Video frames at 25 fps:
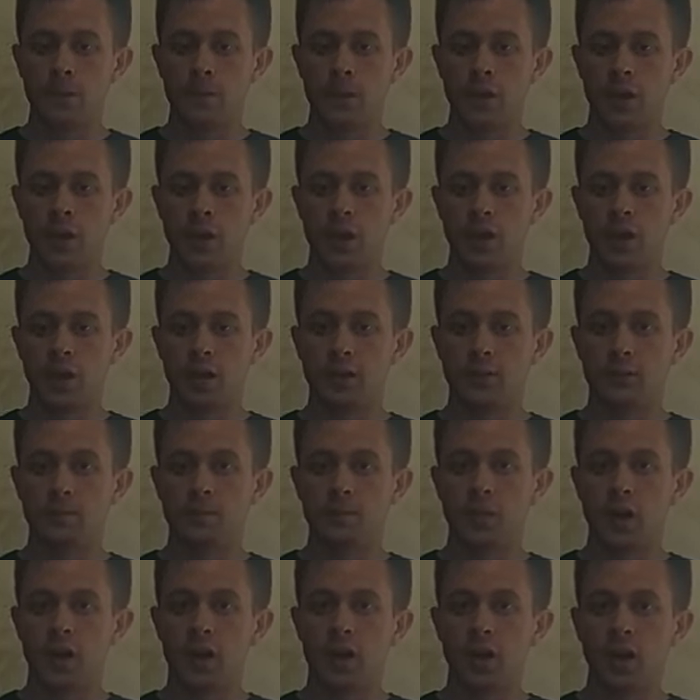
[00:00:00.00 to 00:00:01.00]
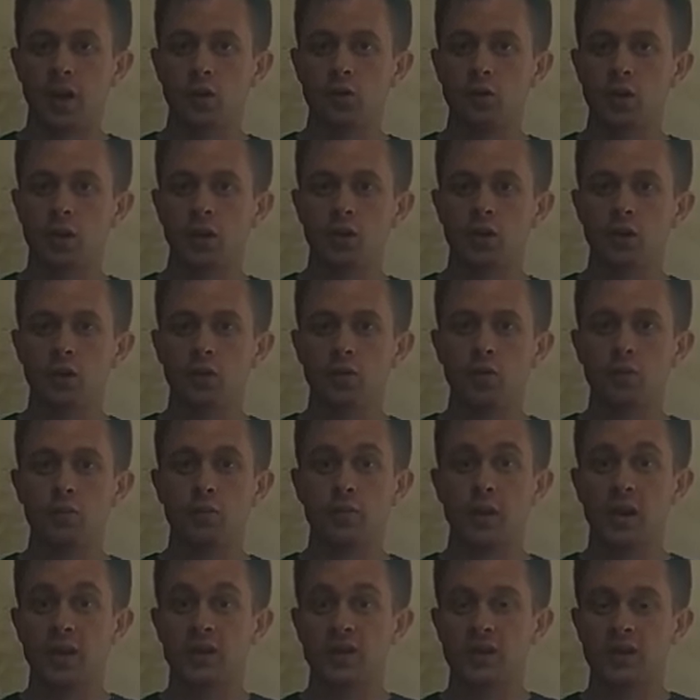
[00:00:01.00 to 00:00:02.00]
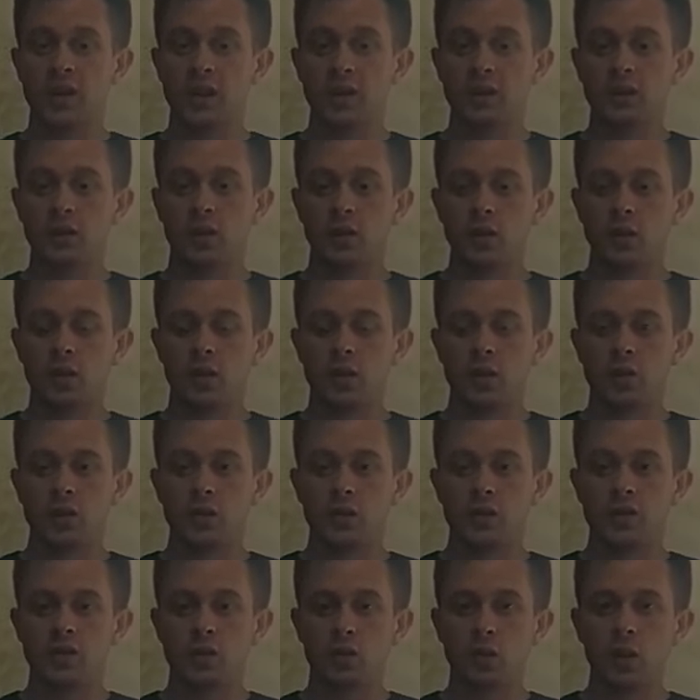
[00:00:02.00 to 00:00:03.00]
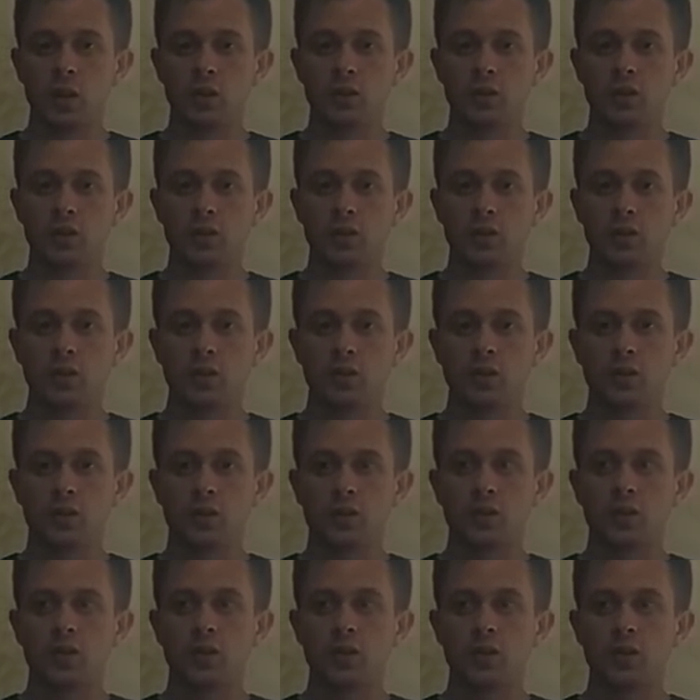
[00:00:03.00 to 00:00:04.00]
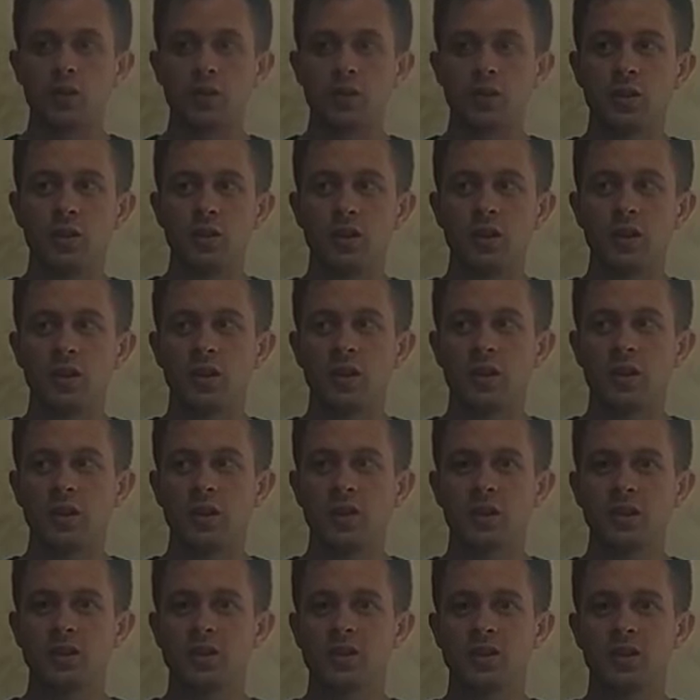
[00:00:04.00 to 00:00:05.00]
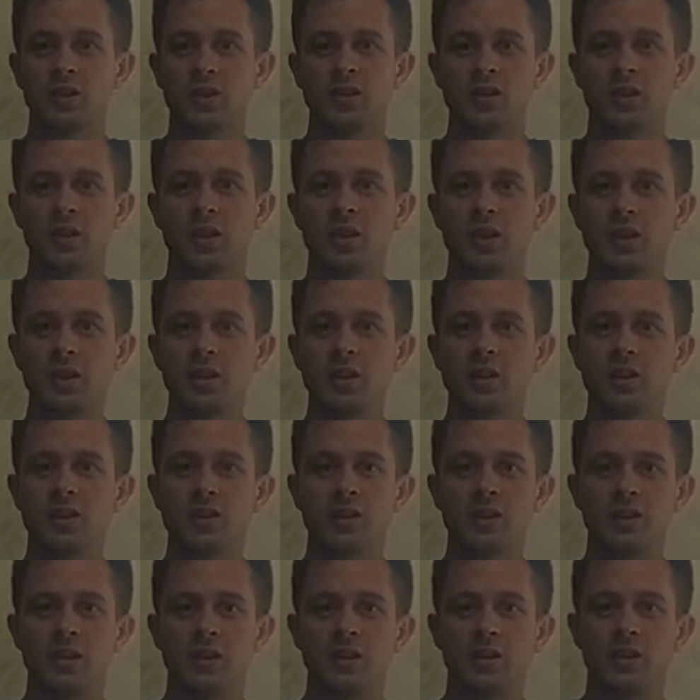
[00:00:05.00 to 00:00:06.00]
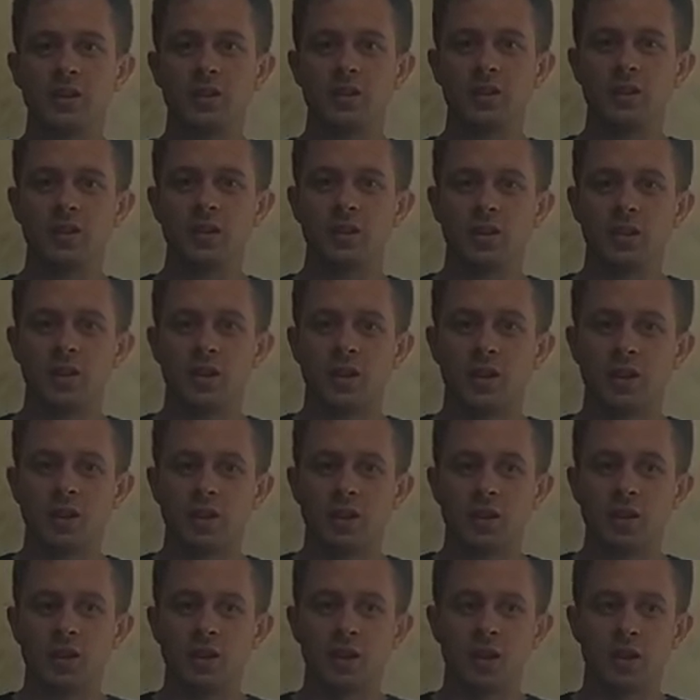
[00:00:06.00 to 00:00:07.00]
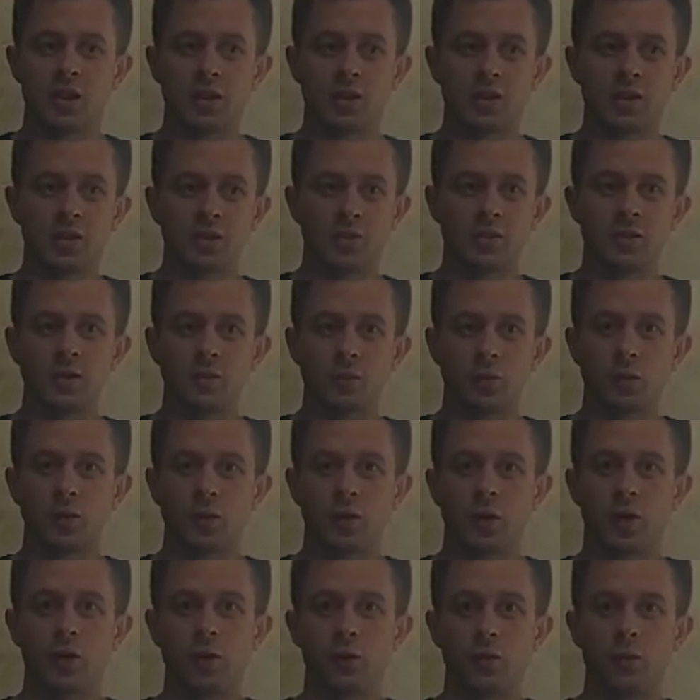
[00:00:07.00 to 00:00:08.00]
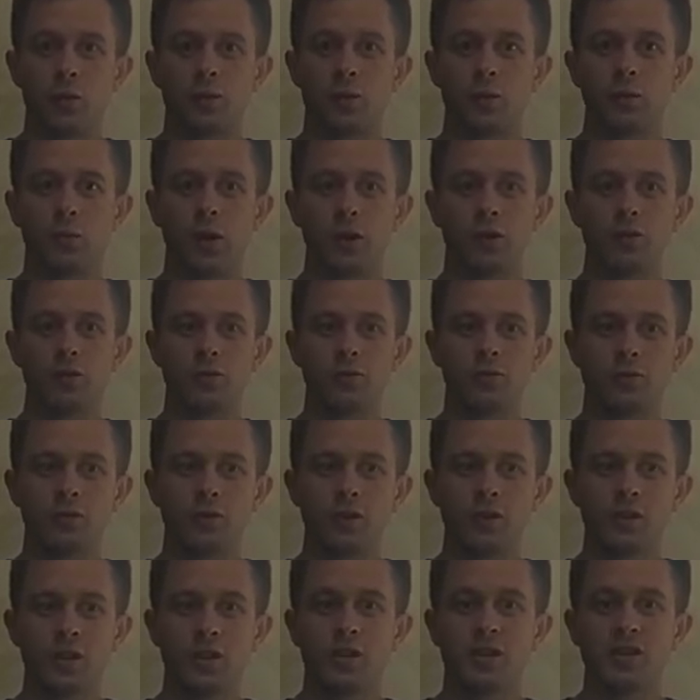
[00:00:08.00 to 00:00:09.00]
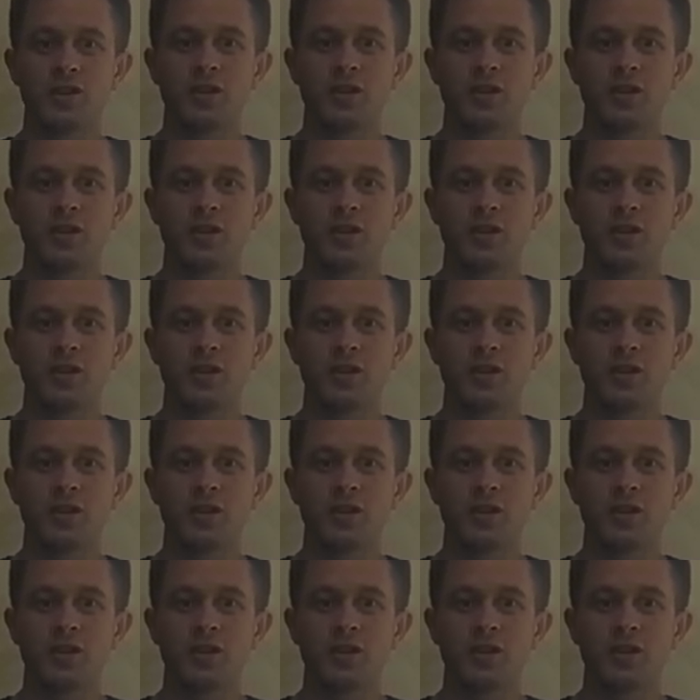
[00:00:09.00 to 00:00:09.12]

and how can you mix that so that it's just easy. It is